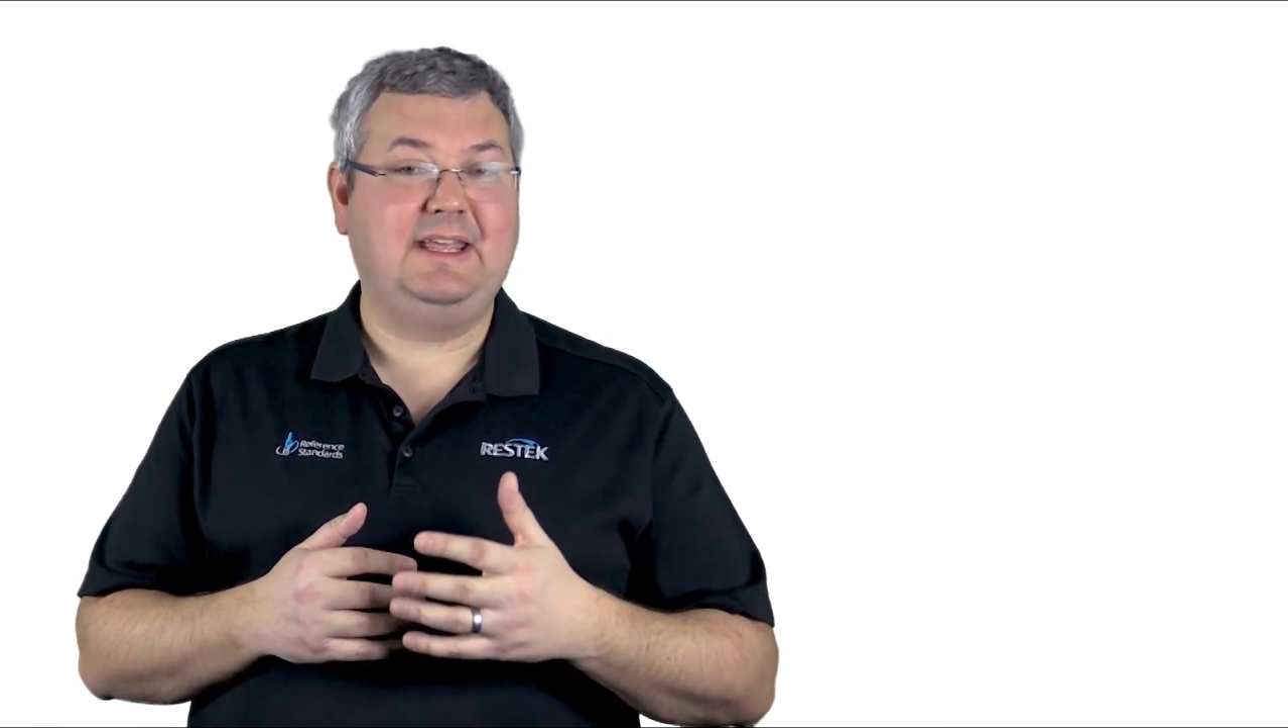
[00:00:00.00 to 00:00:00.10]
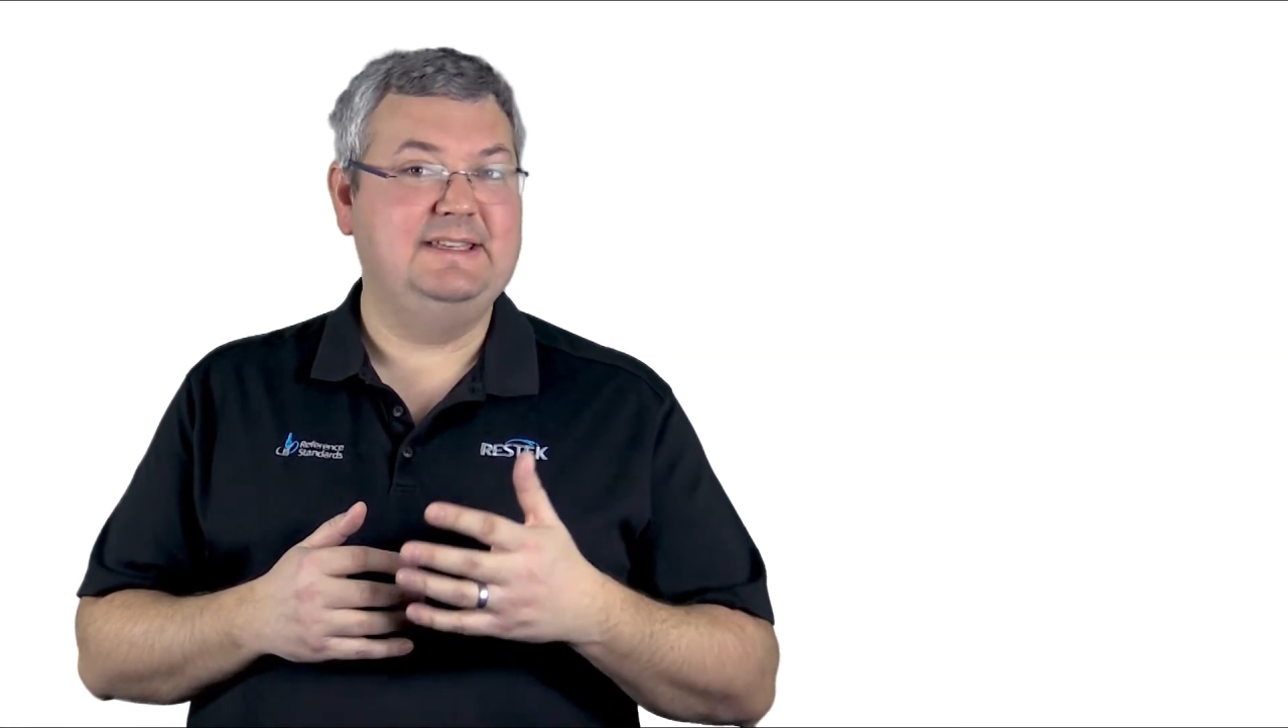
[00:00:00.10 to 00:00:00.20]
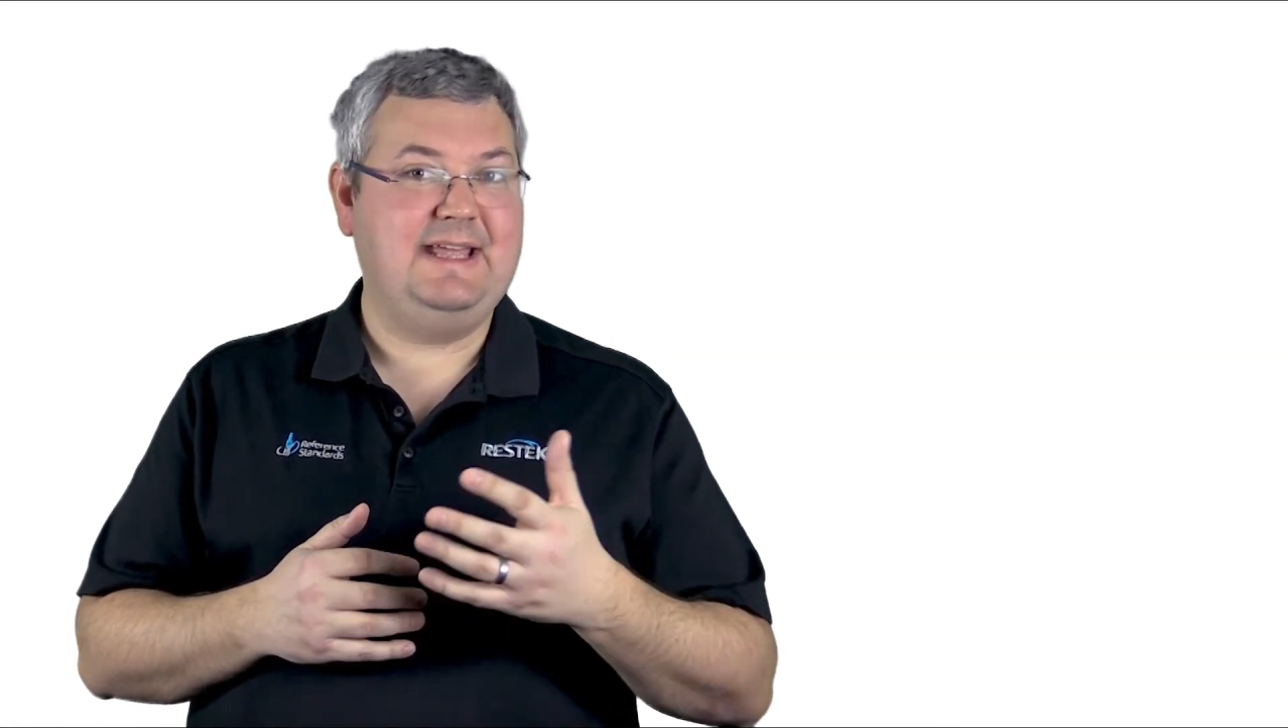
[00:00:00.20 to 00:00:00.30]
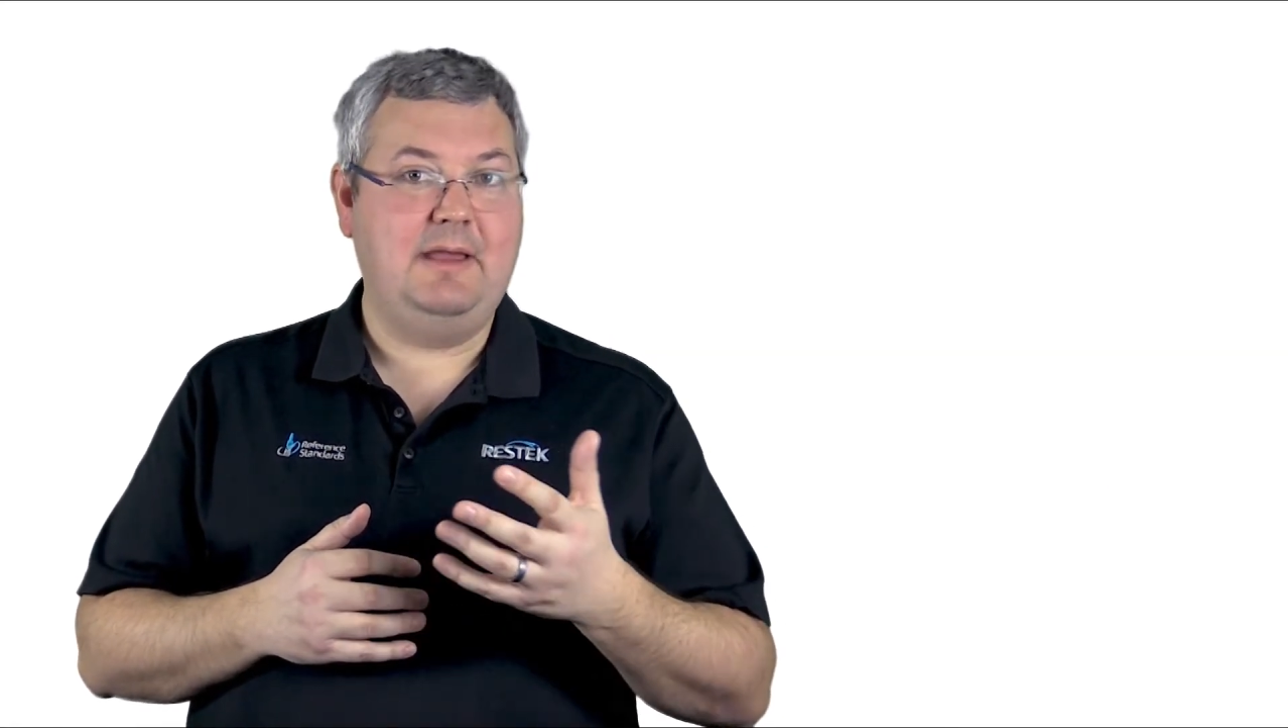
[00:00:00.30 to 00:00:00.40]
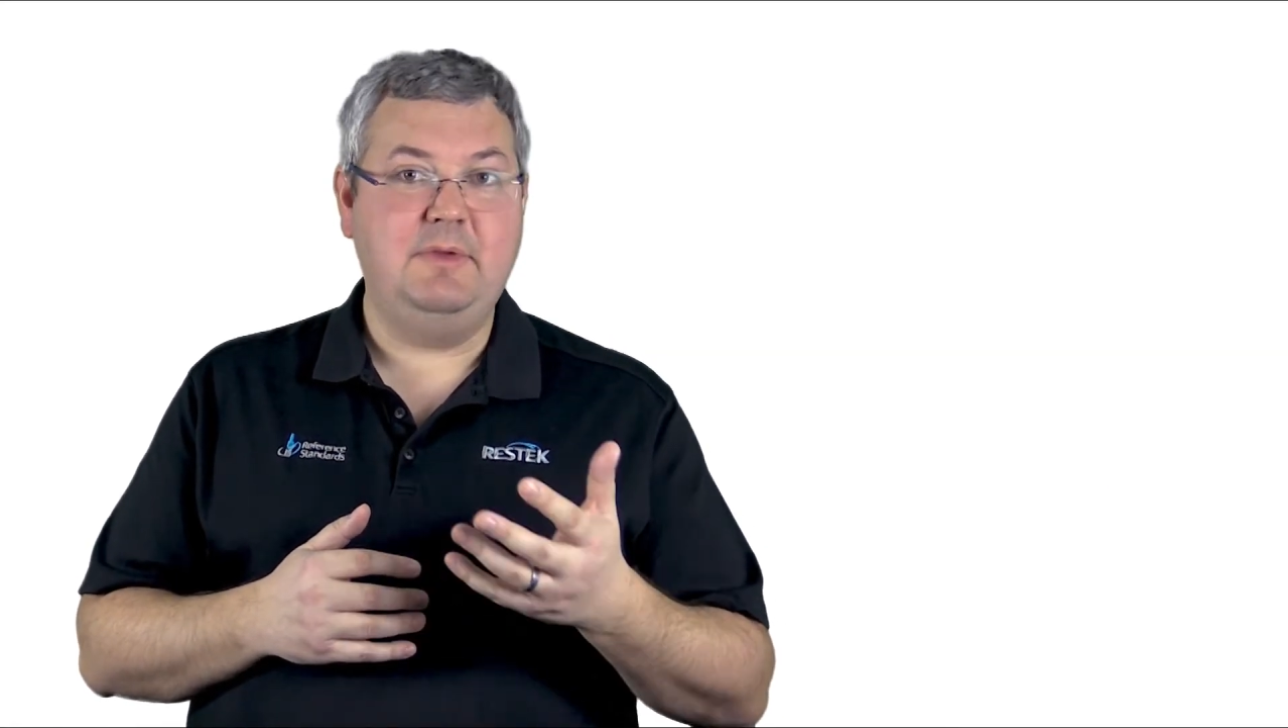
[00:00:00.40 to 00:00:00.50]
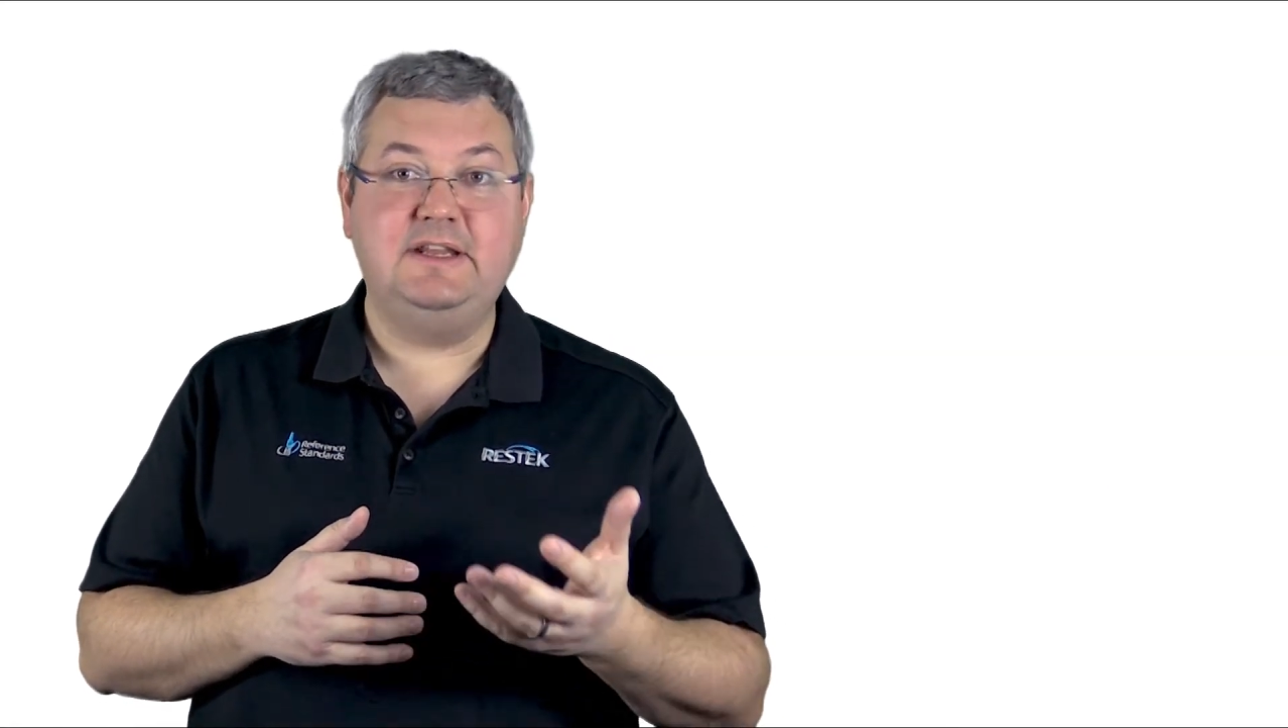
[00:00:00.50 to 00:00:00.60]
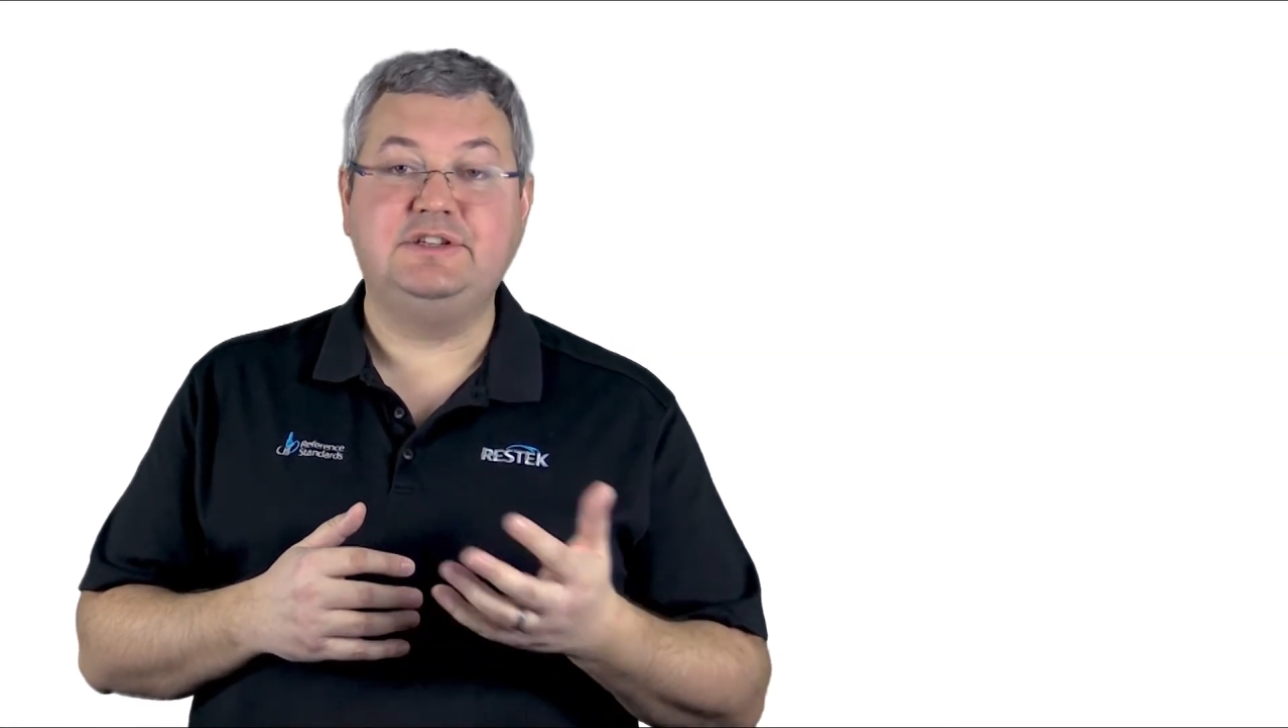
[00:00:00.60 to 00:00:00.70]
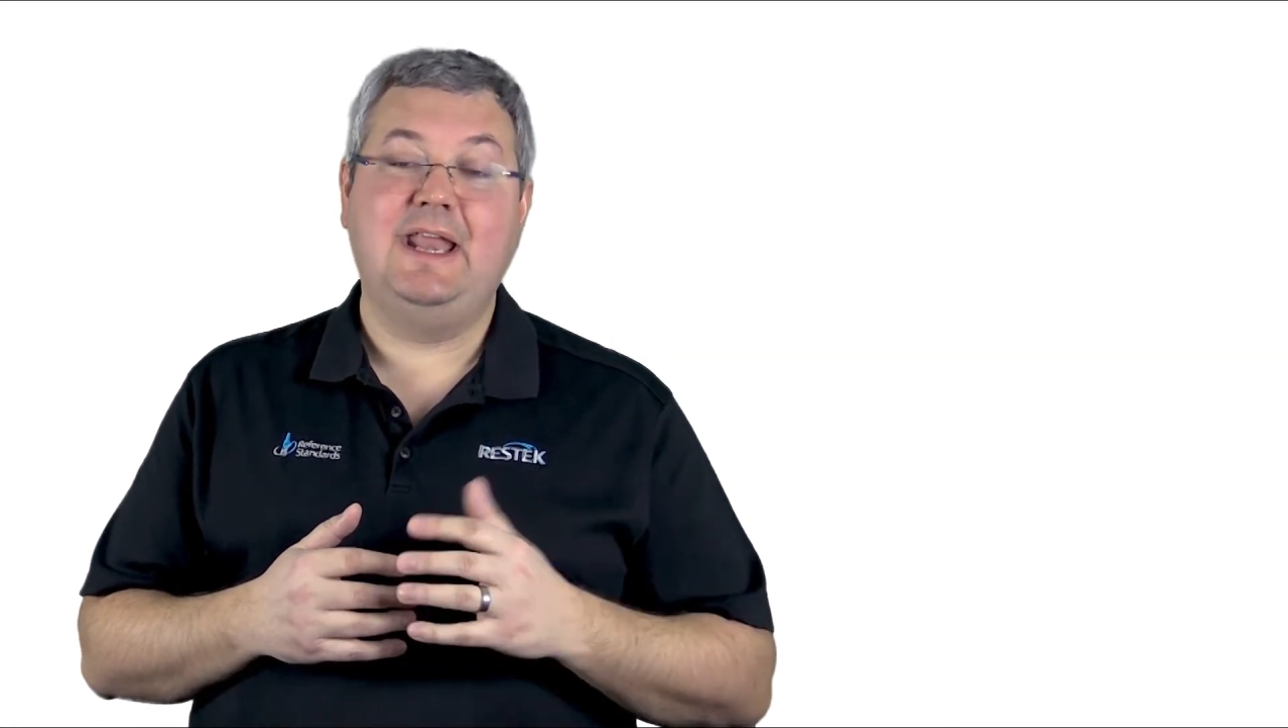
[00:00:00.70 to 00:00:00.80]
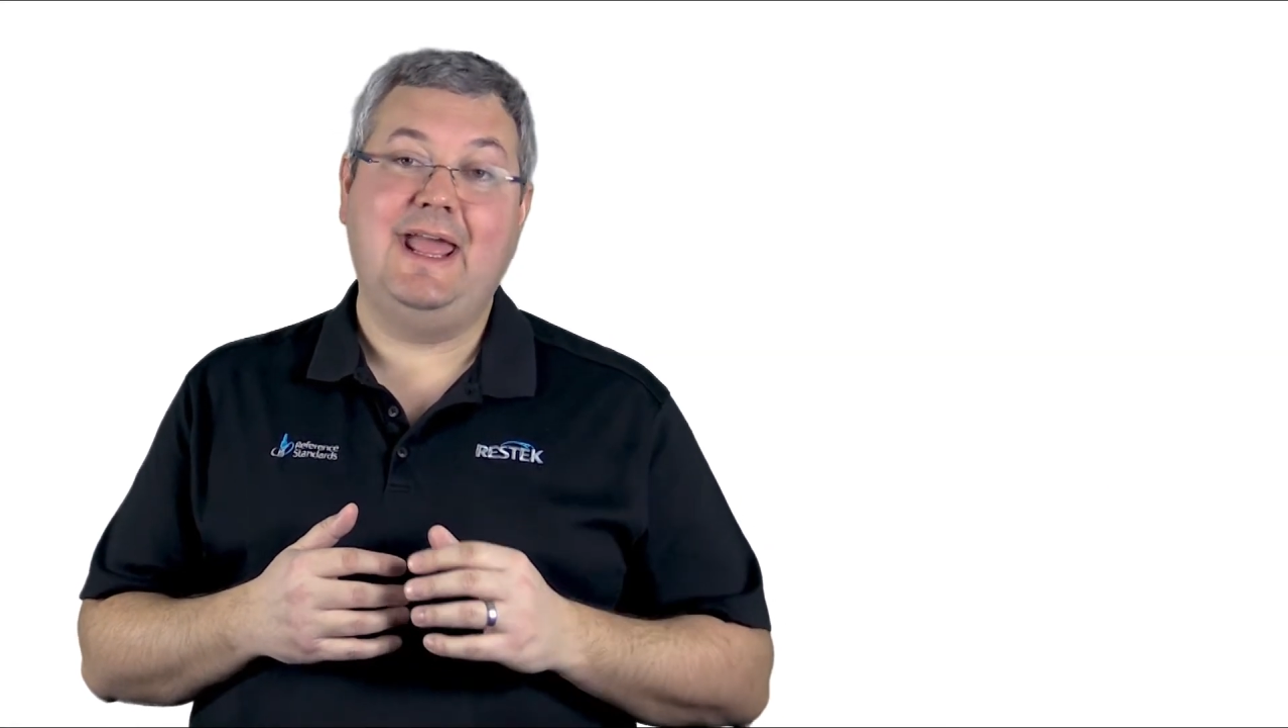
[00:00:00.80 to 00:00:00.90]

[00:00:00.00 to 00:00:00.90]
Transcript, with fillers: contamination